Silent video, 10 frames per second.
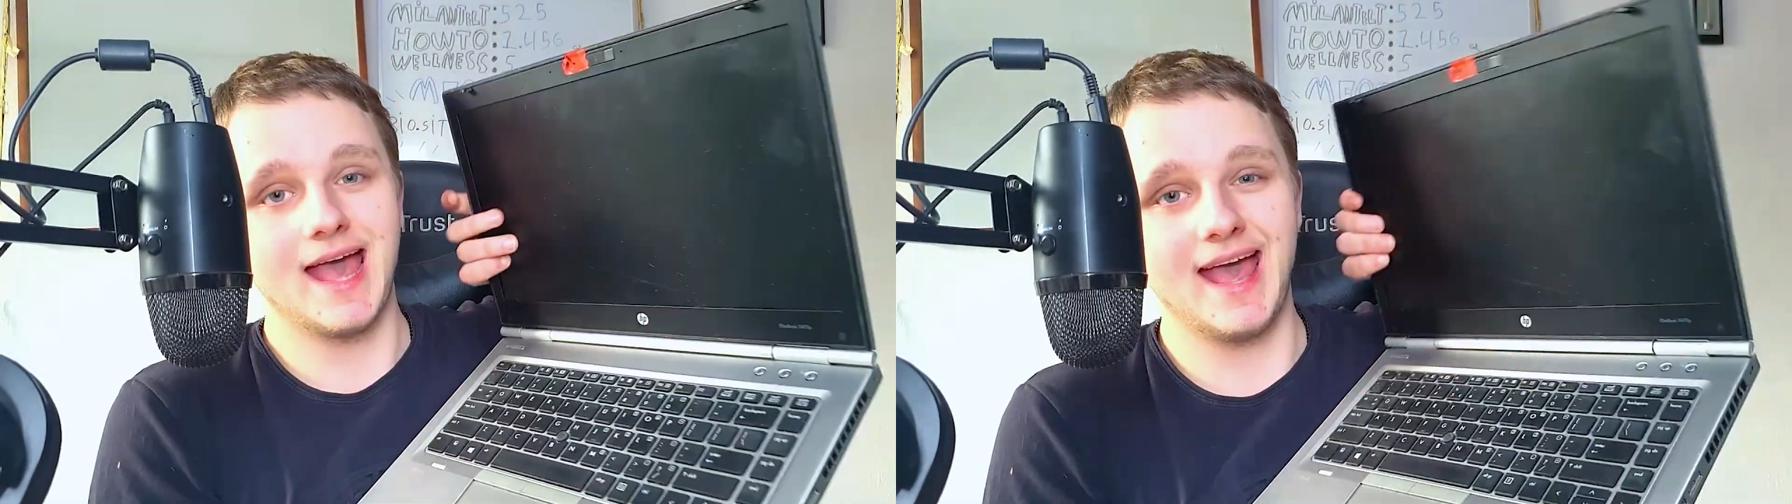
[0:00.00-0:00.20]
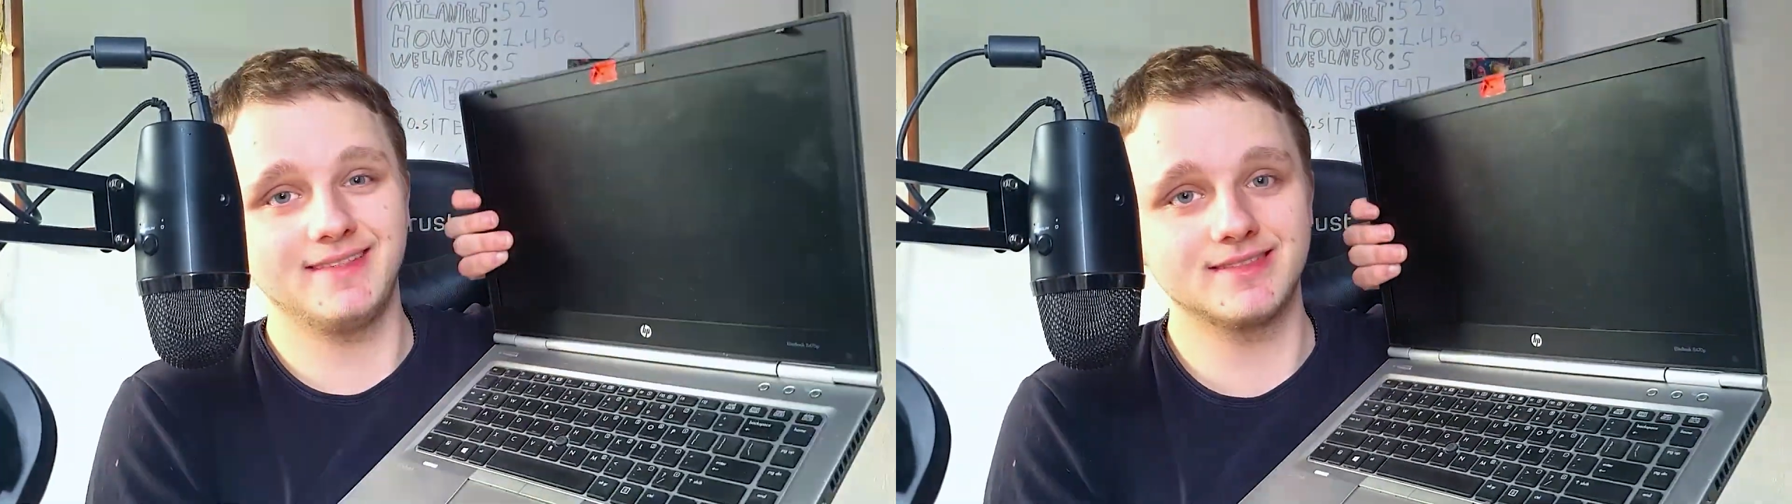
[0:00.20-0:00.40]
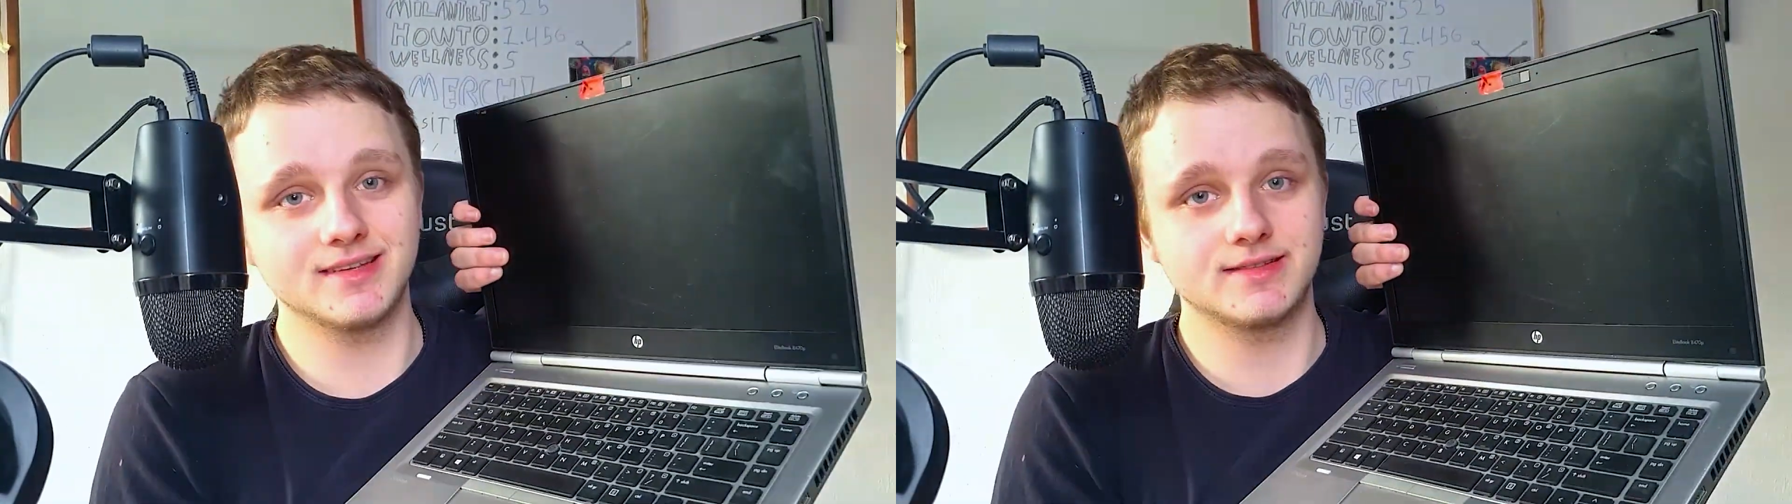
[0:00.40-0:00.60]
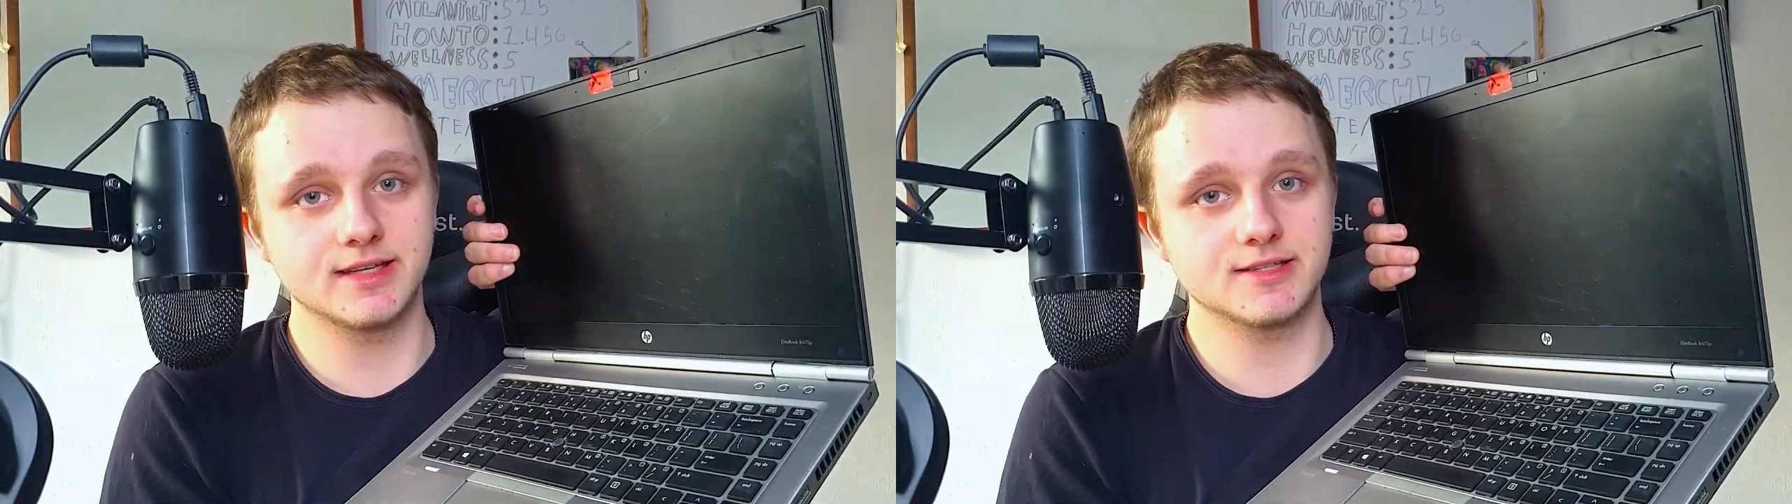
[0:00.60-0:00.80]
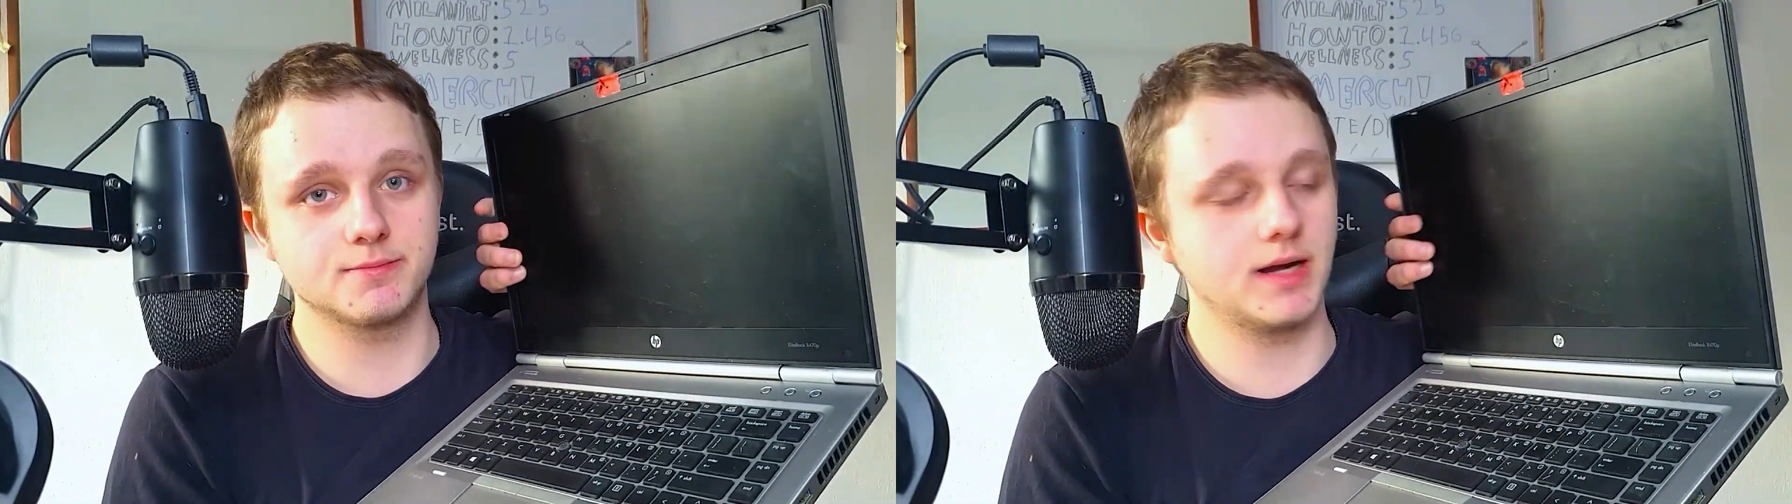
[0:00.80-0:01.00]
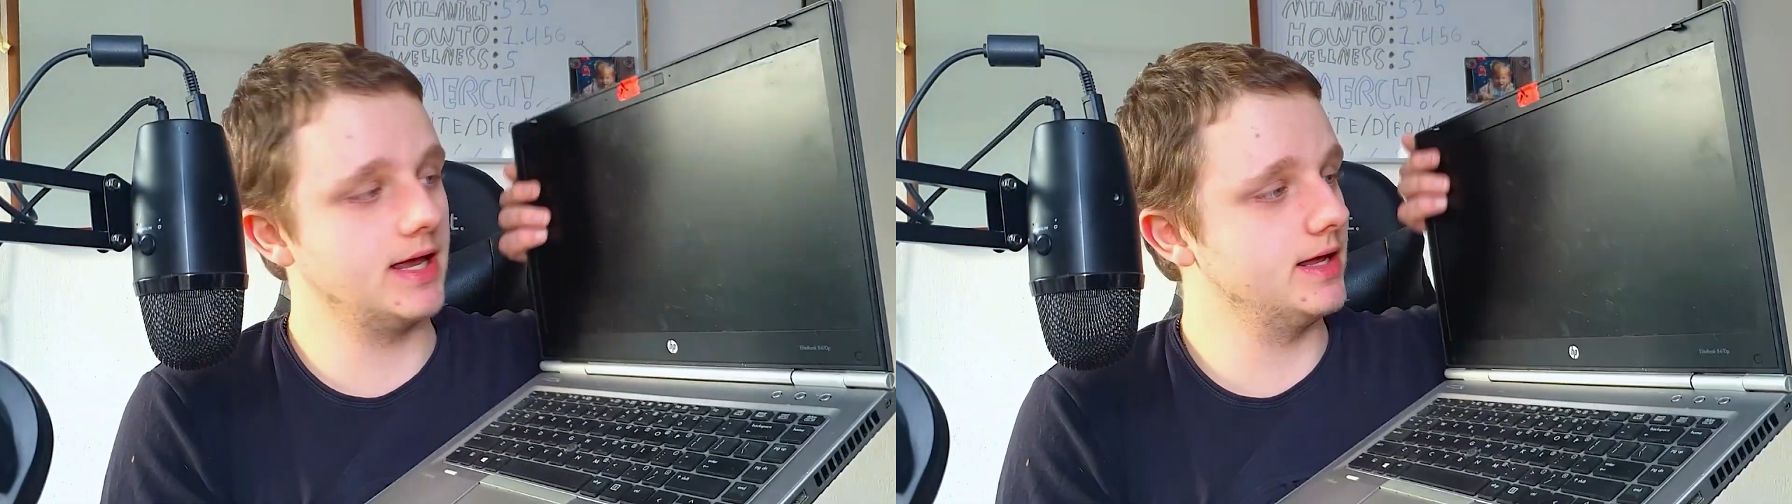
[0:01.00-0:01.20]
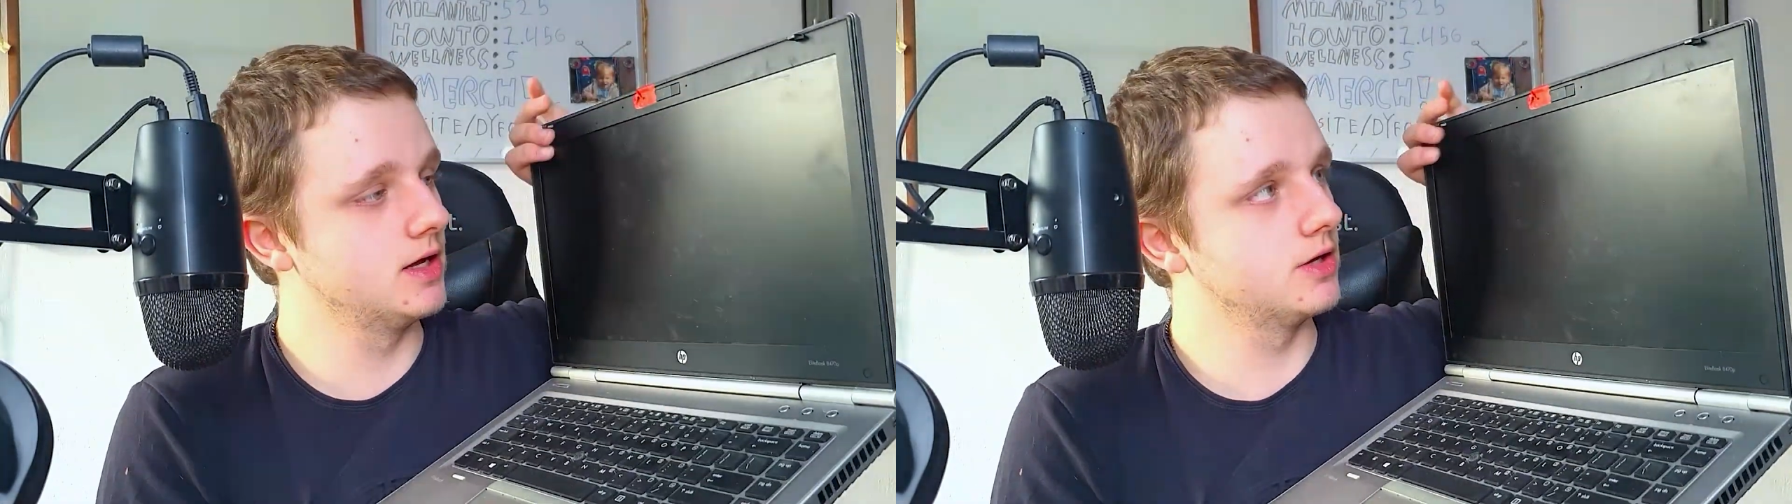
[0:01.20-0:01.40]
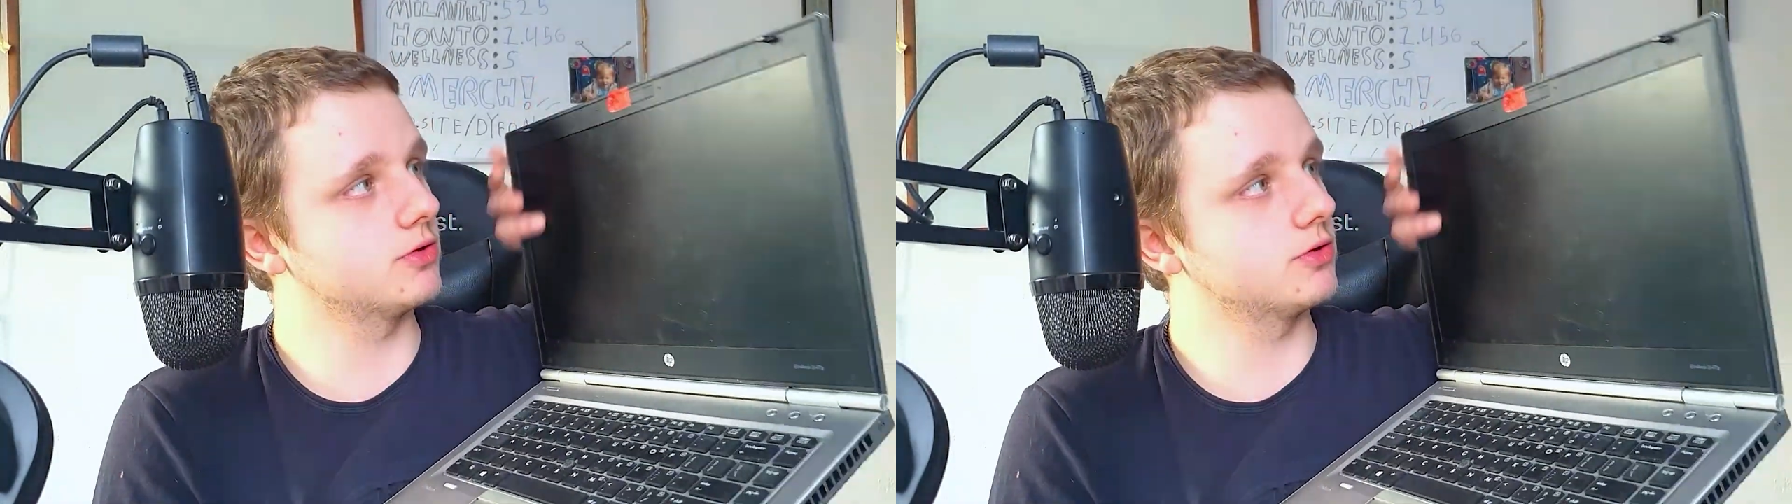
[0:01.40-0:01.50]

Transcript: and the display